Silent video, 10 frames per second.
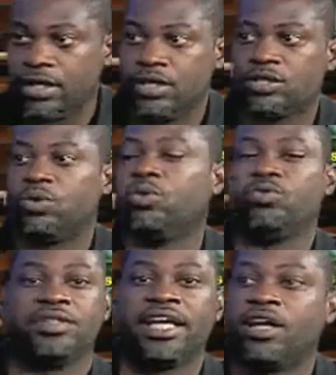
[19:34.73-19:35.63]
So
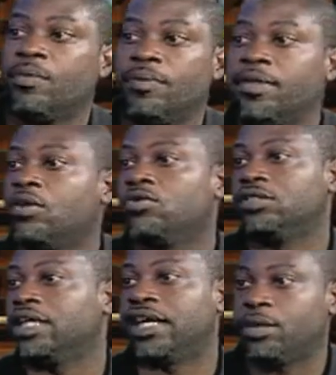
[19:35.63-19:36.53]
they come to me, coach,
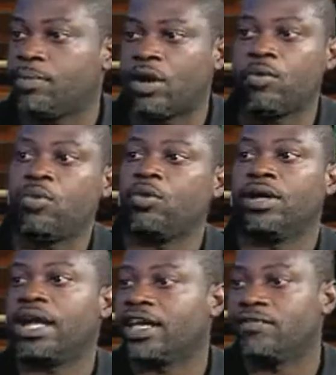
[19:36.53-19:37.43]
can I get a bottle of water? And
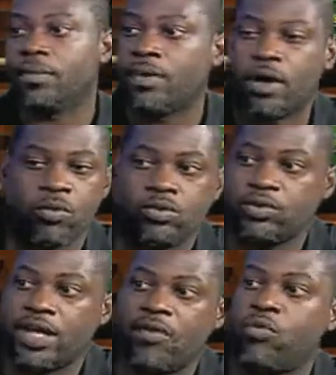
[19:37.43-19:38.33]
I give them a bottle. So
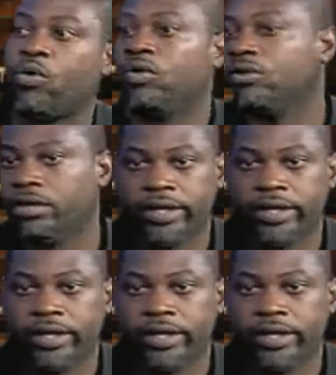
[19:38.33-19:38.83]
they have water